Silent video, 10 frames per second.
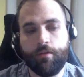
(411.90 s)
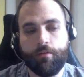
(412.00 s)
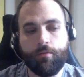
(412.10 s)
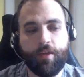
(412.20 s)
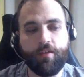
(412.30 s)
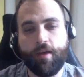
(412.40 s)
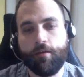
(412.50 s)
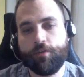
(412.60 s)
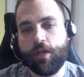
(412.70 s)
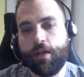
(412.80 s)
based out
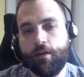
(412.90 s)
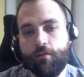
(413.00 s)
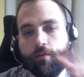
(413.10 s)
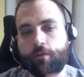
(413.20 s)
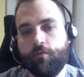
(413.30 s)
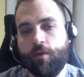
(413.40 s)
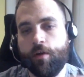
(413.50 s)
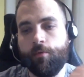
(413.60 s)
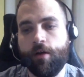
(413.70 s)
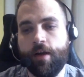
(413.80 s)
of China, so he's
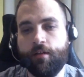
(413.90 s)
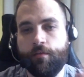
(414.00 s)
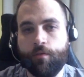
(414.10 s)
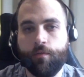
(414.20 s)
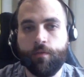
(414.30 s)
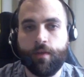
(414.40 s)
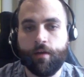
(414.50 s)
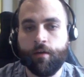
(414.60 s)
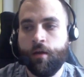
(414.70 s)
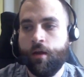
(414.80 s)
far more active over there.